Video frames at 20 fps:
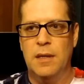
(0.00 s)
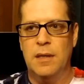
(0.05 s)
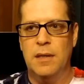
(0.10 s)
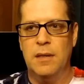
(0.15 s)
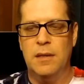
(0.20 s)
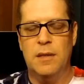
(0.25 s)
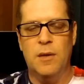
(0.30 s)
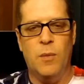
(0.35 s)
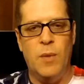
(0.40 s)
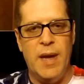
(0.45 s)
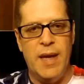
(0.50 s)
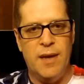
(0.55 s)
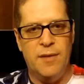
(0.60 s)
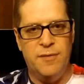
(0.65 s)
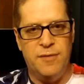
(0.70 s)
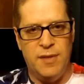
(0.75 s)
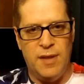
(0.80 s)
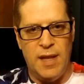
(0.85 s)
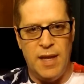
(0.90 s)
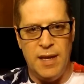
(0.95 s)
the way
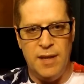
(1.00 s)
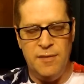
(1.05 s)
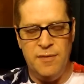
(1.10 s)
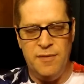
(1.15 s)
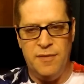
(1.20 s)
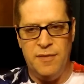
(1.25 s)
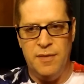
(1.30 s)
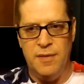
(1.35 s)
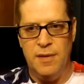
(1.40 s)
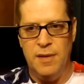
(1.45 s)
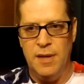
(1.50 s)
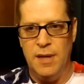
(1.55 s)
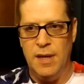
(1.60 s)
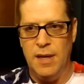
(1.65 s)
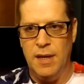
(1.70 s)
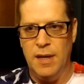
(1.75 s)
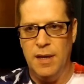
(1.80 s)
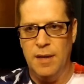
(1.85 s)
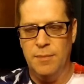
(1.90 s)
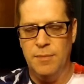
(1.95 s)
of life,
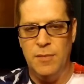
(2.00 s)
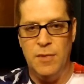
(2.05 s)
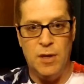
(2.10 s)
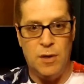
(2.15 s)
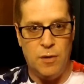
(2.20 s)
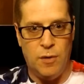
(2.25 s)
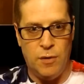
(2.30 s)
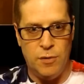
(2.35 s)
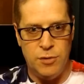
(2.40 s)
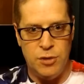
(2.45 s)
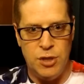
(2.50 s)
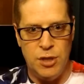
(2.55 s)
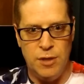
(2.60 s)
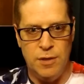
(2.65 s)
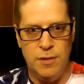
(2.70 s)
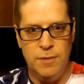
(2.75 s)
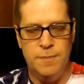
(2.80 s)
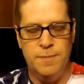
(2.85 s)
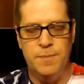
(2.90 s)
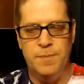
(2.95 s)
the
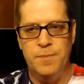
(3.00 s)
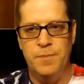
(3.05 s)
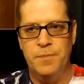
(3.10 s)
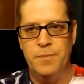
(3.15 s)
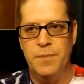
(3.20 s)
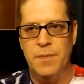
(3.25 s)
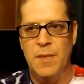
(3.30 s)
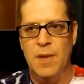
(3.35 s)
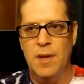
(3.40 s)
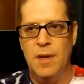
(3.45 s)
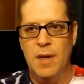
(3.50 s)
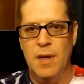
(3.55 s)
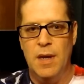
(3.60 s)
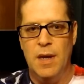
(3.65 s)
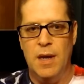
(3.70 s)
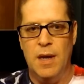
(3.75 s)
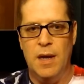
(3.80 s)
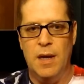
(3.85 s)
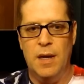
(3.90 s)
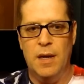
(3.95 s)
culture.
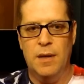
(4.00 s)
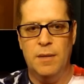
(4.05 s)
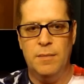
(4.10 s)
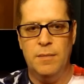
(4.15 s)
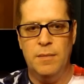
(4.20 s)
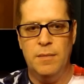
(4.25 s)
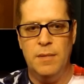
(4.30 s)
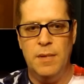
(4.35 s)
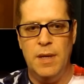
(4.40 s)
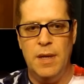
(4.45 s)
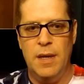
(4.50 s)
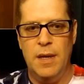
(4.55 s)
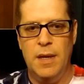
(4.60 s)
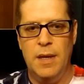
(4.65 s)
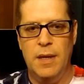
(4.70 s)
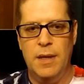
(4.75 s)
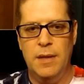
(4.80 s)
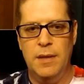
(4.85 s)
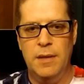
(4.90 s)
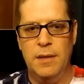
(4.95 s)

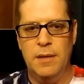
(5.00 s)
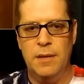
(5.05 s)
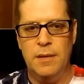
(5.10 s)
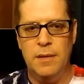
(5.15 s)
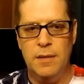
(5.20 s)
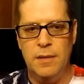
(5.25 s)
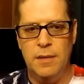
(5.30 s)
And